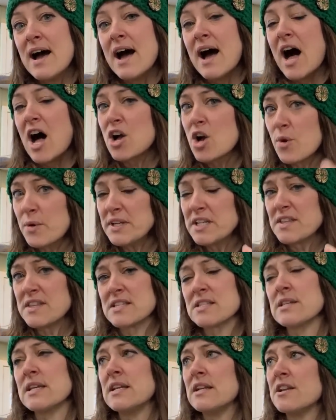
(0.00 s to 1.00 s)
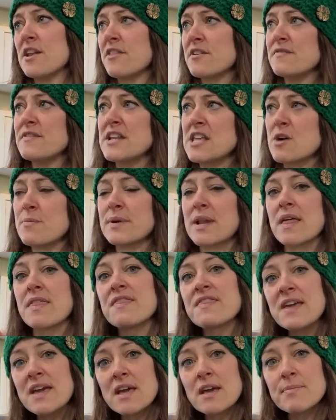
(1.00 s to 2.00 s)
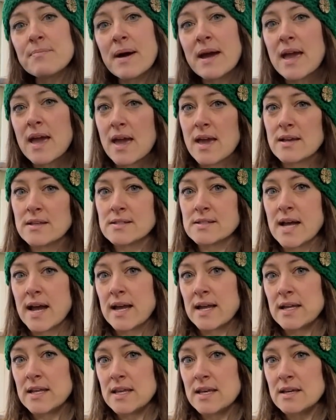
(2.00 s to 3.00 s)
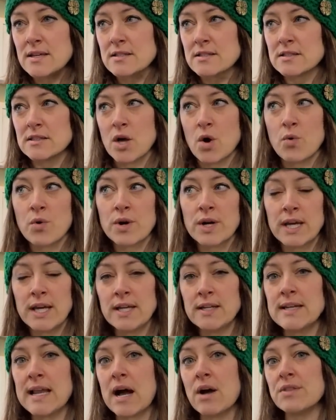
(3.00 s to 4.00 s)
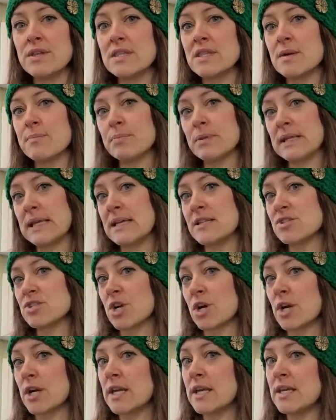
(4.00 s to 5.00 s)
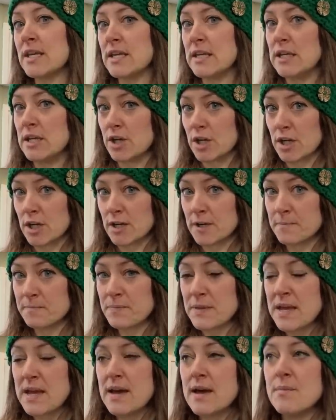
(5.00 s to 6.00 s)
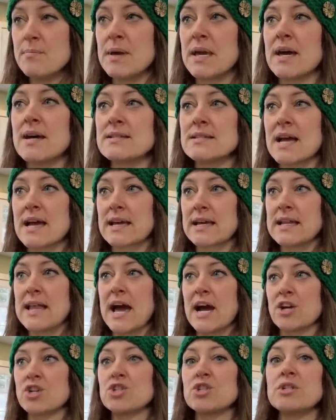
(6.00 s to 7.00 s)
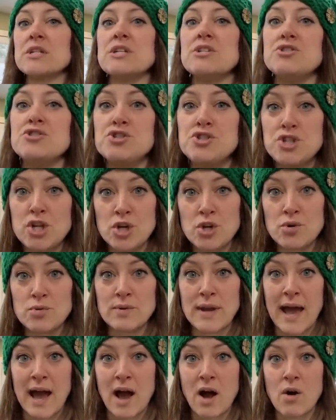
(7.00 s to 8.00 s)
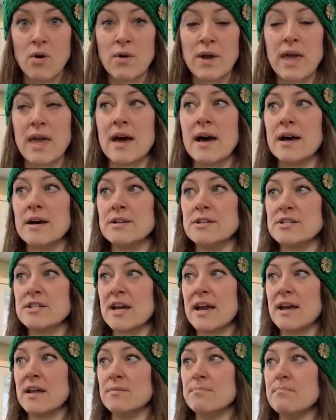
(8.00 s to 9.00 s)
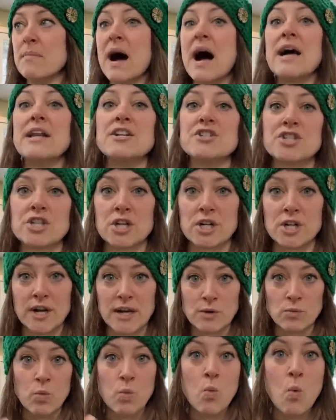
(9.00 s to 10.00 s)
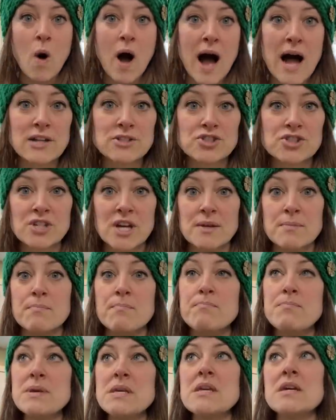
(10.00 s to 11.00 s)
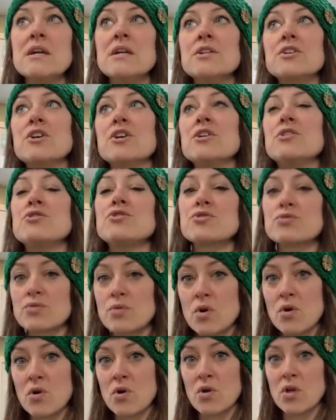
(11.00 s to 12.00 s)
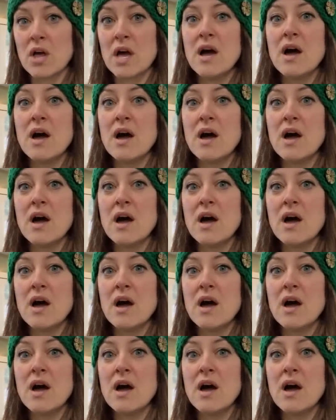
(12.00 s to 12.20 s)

I'll go into this in another video, but I think my anxiety is lowering now that the plants are here because I can actually do now and, and monitor and watch and be in control